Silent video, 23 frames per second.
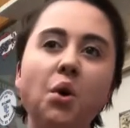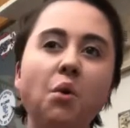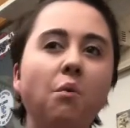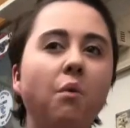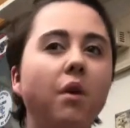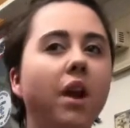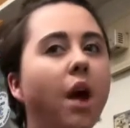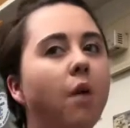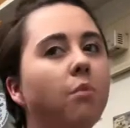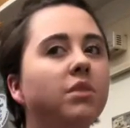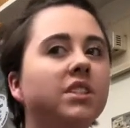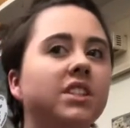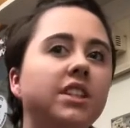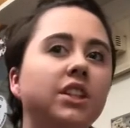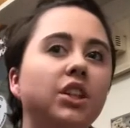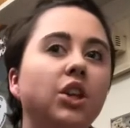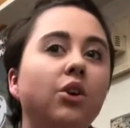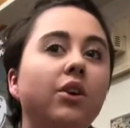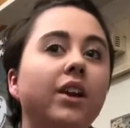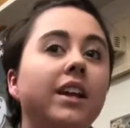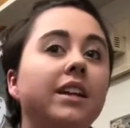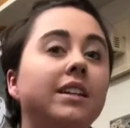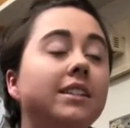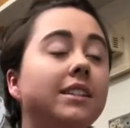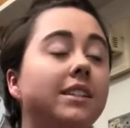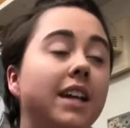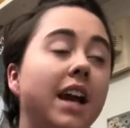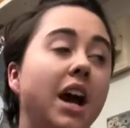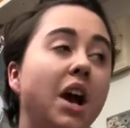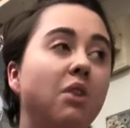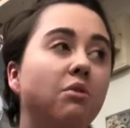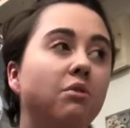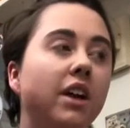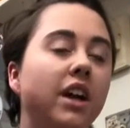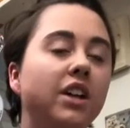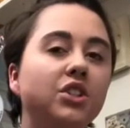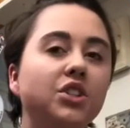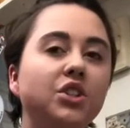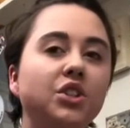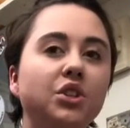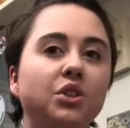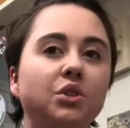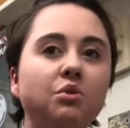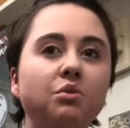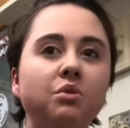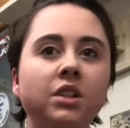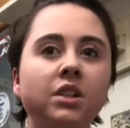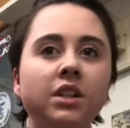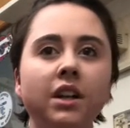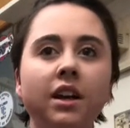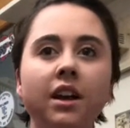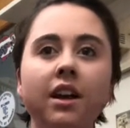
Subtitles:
when I was looking down at you.